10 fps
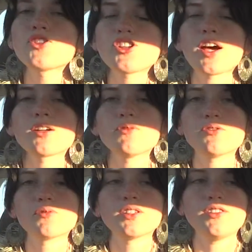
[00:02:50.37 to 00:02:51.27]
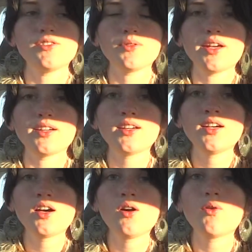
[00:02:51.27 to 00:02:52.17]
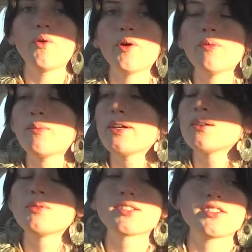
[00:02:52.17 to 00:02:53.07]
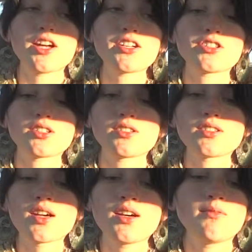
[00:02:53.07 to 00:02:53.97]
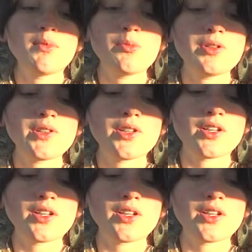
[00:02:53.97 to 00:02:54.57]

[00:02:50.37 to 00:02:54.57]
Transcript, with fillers: she thought I was really doing, or maybe gave me suggestions. Maybe